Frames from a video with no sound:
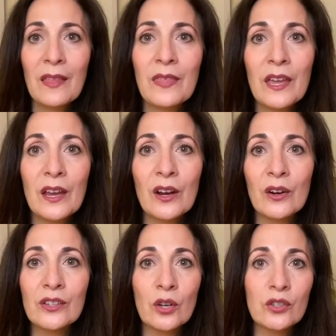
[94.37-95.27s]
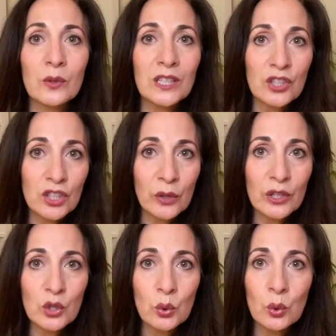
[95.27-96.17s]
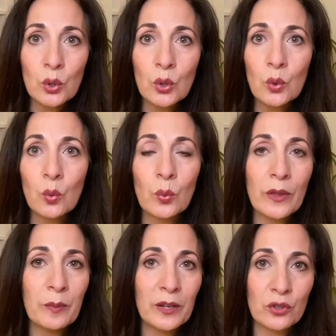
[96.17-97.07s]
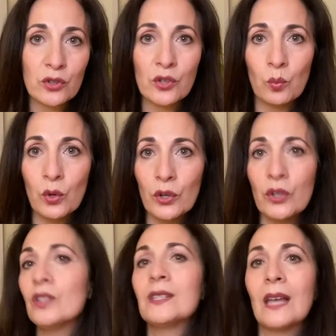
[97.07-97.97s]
There is also a dictionary tool with pictures and words,